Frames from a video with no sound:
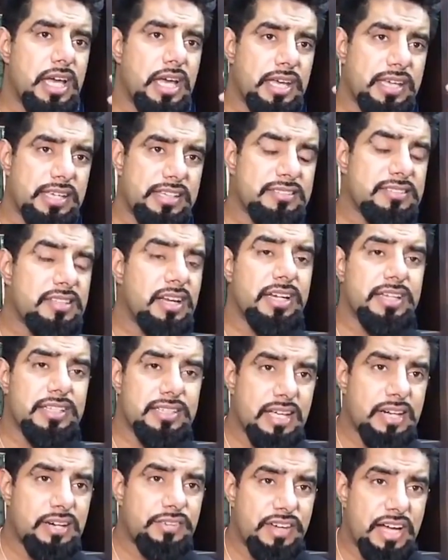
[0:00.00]
is like
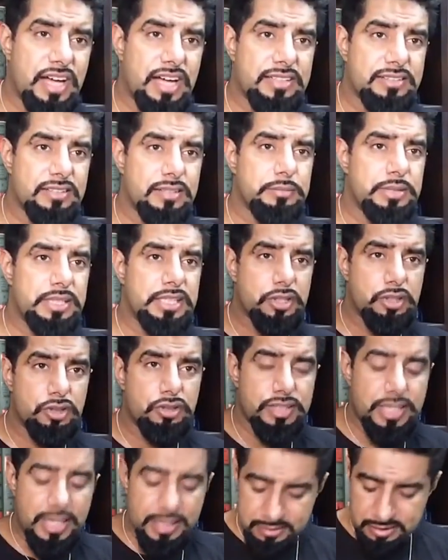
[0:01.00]
that of Adam. He
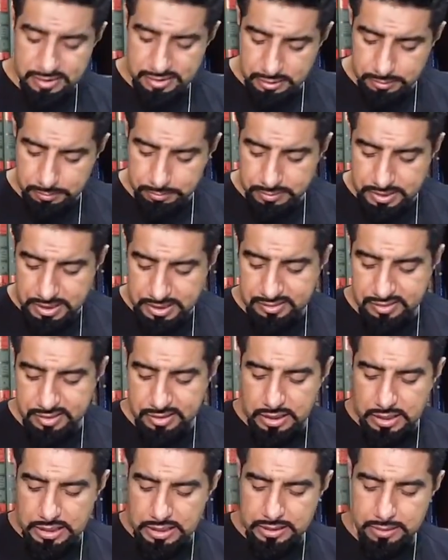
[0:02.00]
created him, that's
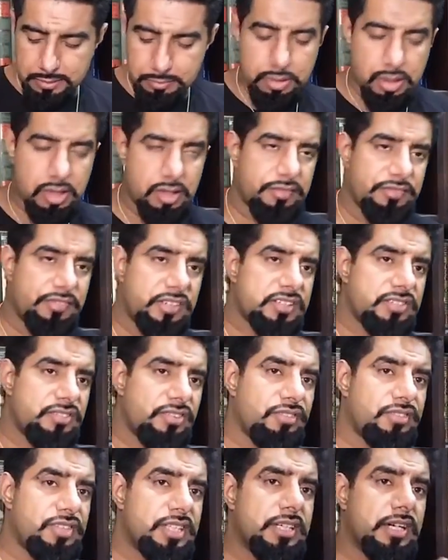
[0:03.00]
in Ali Imran, verse
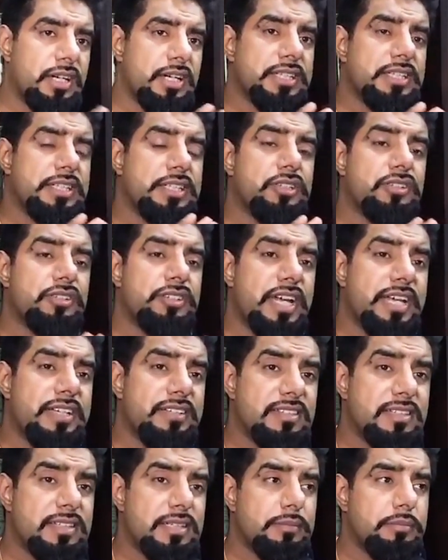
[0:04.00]
59. He
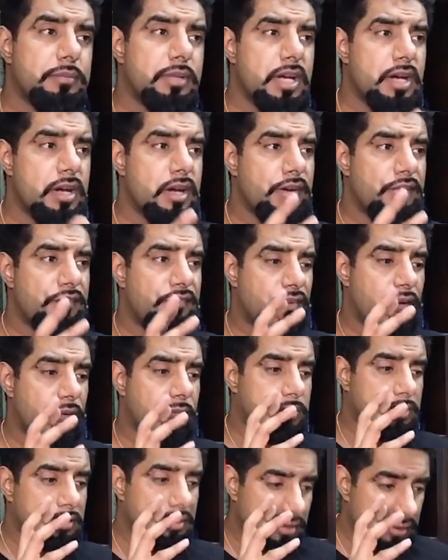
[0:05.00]
created him
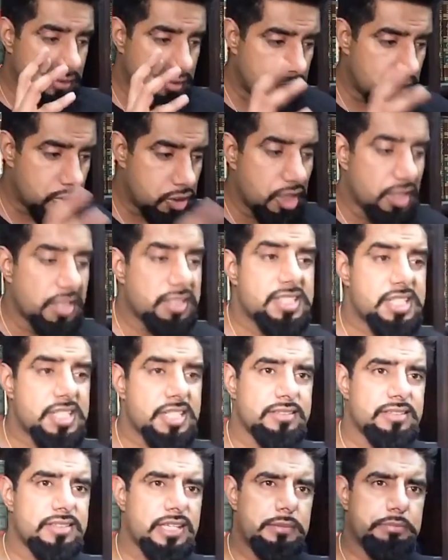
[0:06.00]
from dust
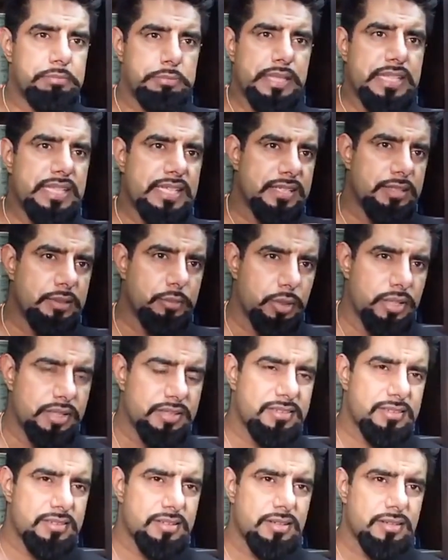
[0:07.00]
and said, be, and he
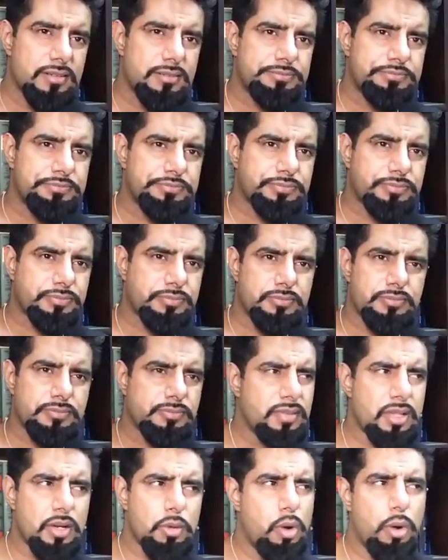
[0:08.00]
was.
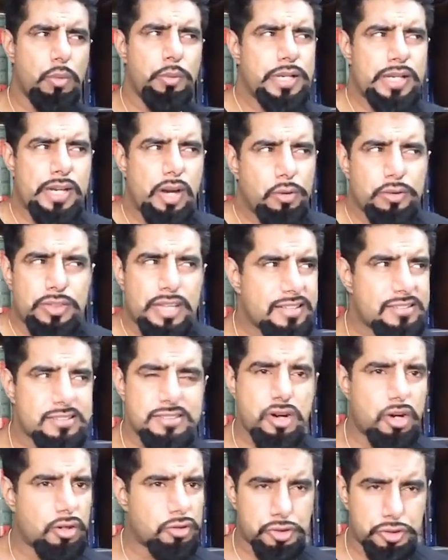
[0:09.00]
Well, we know that's
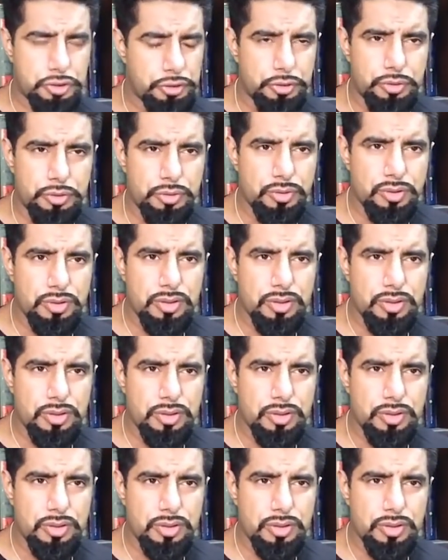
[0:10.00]
not true,